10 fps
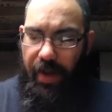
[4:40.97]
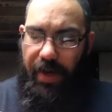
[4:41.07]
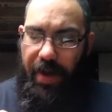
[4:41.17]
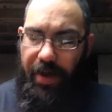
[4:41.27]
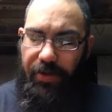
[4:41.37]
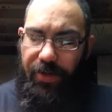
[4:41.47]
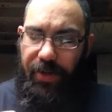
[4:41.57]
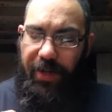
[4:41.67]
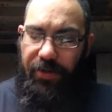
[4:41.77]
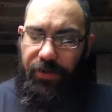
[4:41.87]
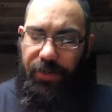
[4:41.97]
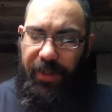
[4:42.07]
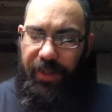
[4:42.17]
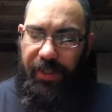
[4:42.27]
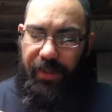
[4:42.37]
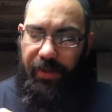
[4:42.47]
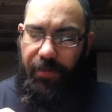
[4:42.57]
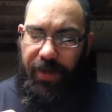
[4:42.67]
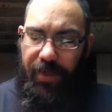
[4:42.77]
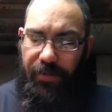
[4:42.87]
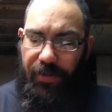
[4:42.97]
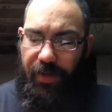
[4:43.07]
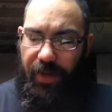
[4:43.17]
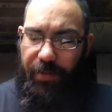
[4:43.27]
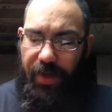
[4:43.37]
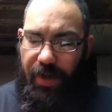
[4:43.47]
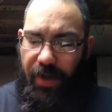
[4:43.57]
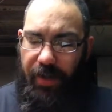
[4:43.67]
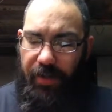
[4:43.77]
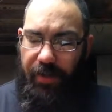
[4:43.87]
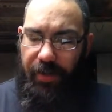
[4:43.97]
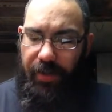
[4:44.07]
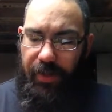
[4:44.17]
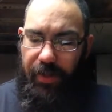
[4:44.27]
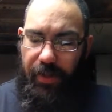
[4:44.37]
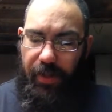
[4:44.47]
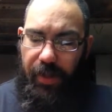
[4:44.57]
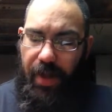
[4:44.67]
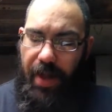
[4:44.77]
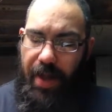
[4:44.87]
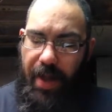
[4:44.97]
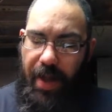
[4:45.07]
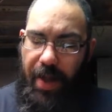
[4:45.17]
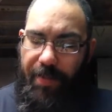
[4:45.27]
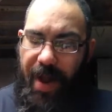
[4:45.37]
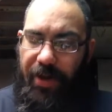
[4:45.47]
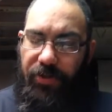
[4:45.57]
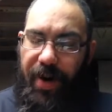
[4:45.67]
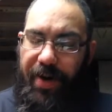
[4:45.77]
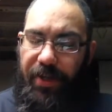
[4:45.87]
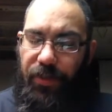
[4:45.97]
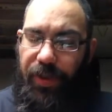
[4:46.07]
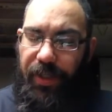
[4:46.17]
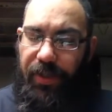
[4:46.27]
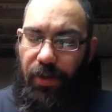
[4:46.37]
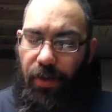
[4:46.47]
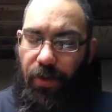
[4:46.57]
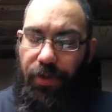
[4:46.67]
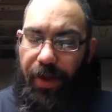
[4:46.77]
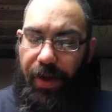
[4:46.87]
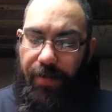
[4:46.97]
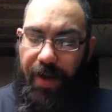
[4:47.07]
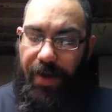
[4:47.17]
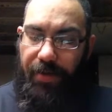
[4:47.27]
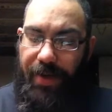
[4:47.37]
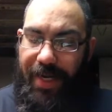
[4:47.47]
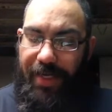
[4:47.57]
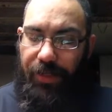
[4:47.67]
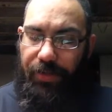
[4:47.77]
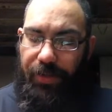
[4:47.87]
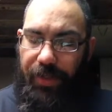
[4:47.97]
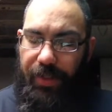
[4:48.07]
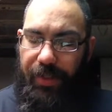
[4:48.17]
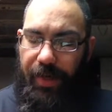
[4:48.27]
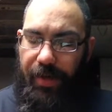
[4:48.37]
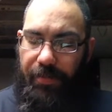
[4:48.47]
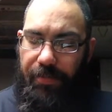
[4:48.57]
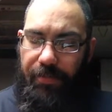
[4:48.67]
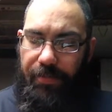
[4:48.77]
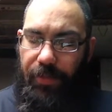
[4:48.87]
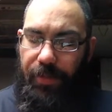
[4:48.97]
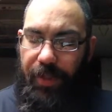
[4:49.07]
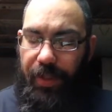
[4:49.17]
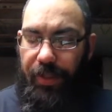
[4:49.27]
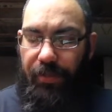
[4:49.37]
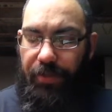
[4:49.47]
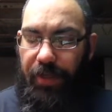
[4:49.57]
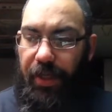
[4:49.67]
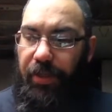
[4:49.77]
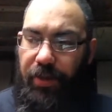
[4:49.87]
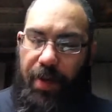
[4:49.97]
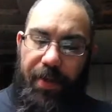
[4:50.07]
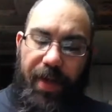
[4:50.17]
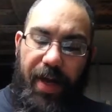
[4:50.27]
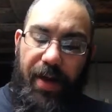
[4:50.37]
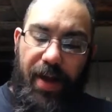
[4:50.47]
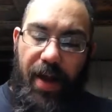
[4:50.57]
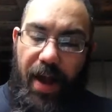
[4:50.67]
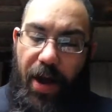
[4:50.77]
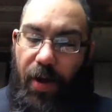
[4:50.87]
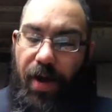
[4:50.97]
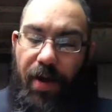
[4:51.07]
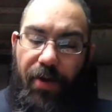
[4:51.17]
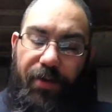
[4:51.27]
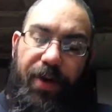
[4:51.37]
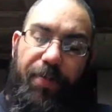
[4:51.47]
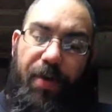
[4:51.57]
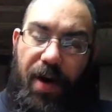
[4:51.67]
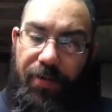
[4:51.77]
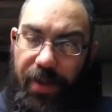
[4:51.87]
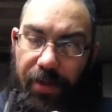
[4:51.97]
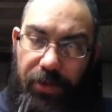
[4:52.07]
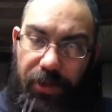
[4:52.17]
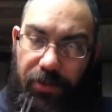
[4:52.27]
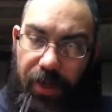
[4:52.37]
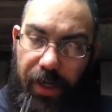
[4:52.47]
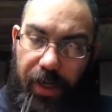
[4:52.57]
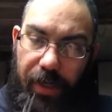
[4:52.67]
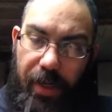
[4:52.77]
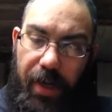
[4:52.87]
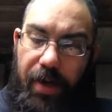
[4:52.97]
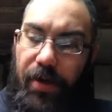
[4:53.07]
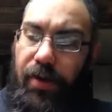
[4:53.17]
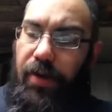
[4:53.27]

Now I do twist these a little bit differently because I'm not trying to twist the whole thing up. I don't need to with this setup or with this particular type of cotton. I will, however, nip off that little stringy at the end.